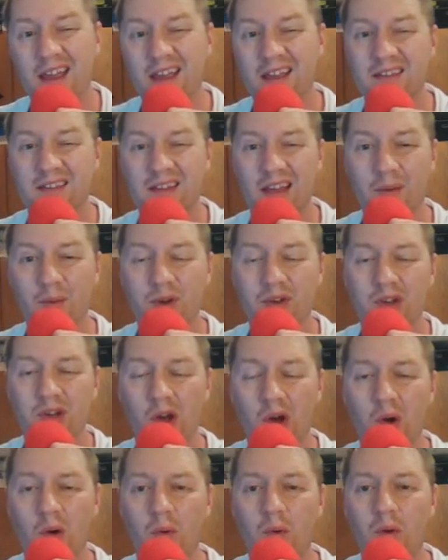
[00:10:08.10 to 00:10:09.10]
is I would
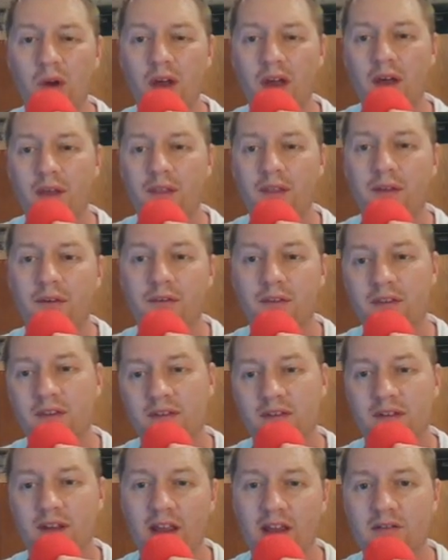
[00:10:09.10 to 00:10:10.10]
go, the
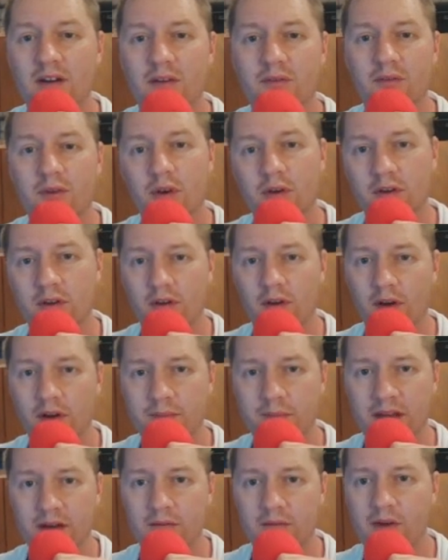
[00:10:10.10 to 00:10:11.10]
snake drive will go,
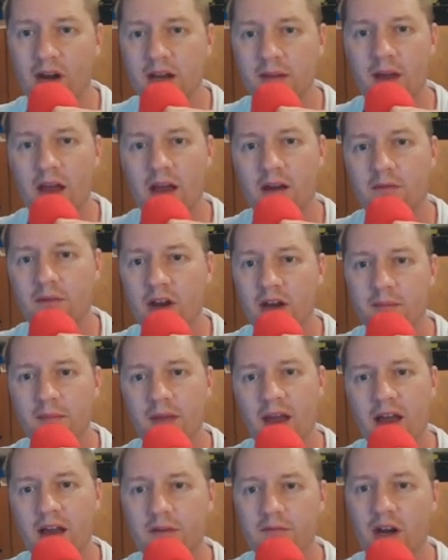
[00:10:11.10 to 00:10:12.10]
I'd pick running back
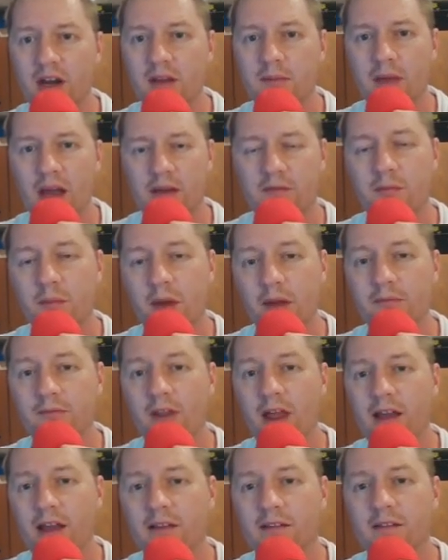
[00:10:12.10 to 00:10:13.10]
for my
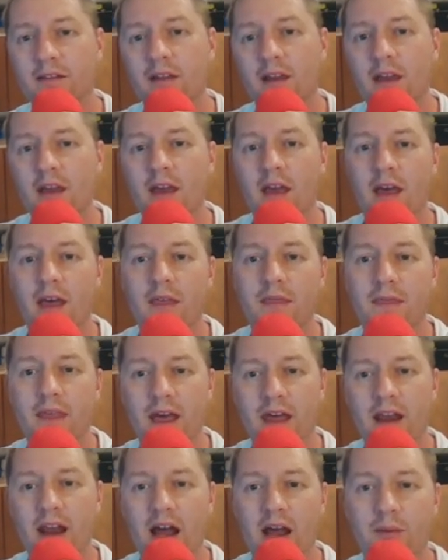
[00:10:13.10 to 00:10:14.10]
flex.
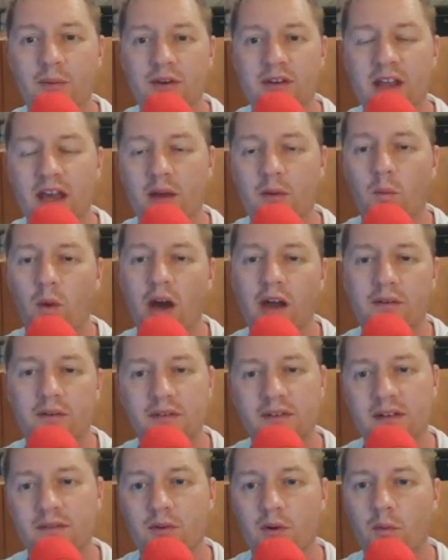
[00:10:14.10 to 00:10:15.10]
then I would get wide
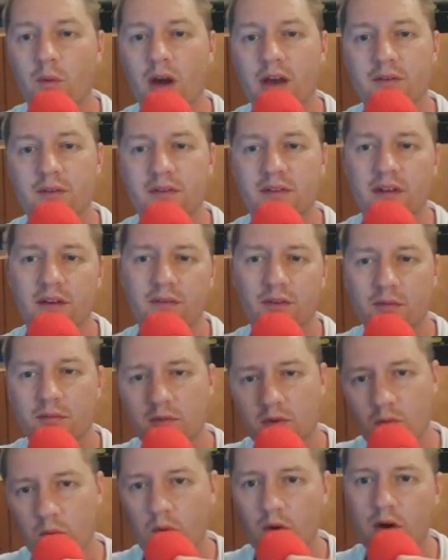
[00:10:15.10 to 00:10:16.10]
receiver,
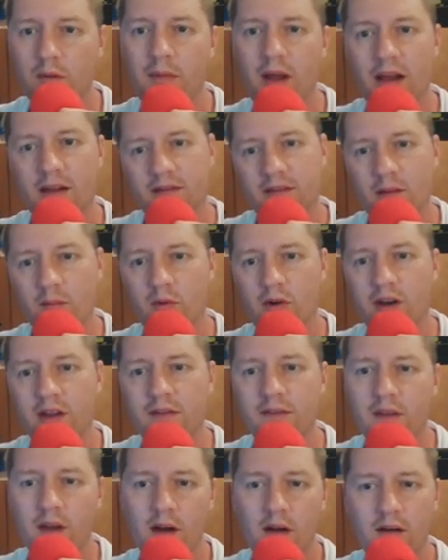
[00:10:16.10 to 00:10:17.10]
quarterback somewhere
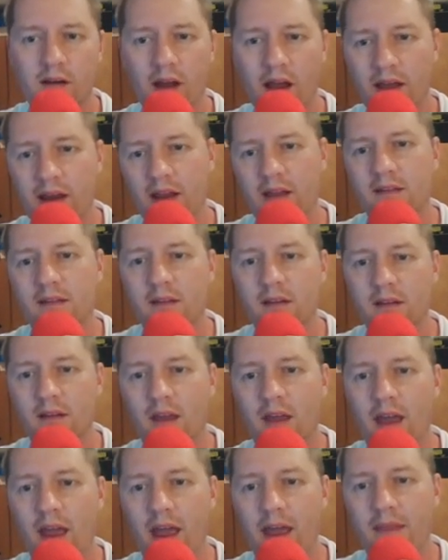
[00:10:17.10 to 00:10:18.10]
in there, tight end,
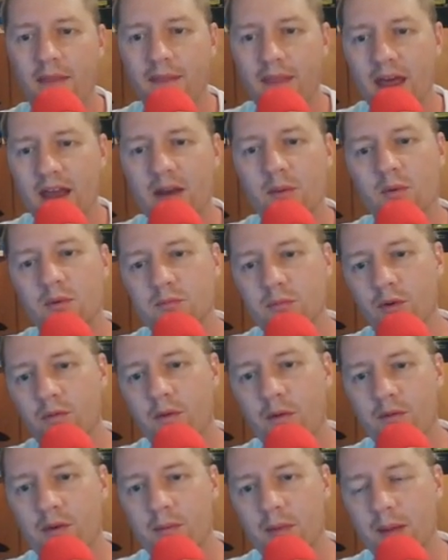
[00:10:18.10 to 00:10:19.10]
and then it would move
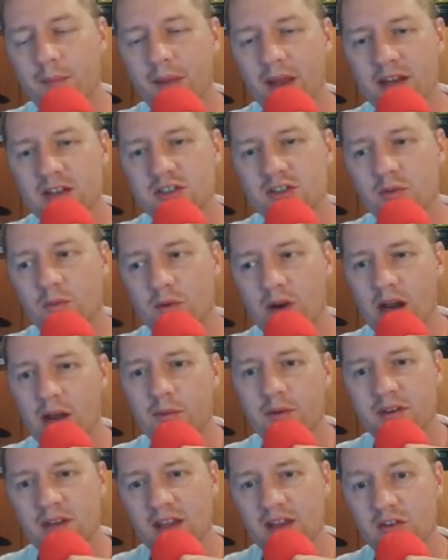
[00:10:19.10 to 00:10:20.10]
over to my bench where I
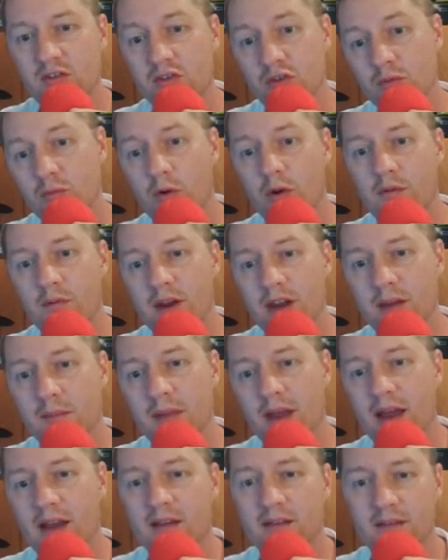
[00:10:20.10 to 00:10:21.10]
would take 2 more running
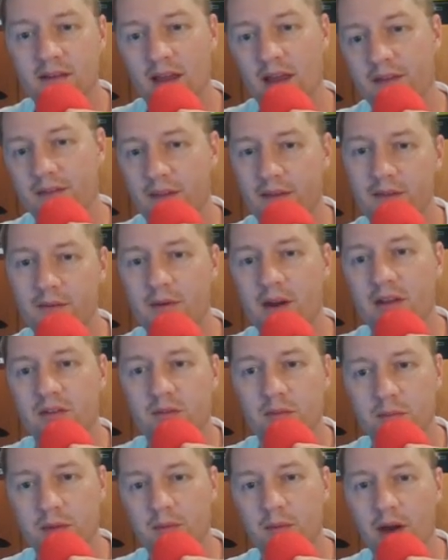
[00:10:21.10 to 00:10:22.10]
backs, and then the
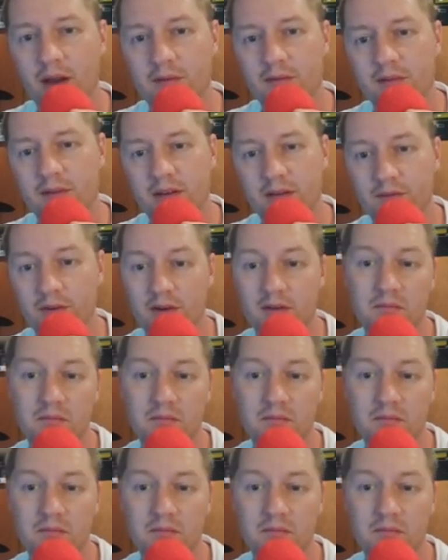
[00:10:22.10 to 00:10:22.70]
rest would be wide receiver.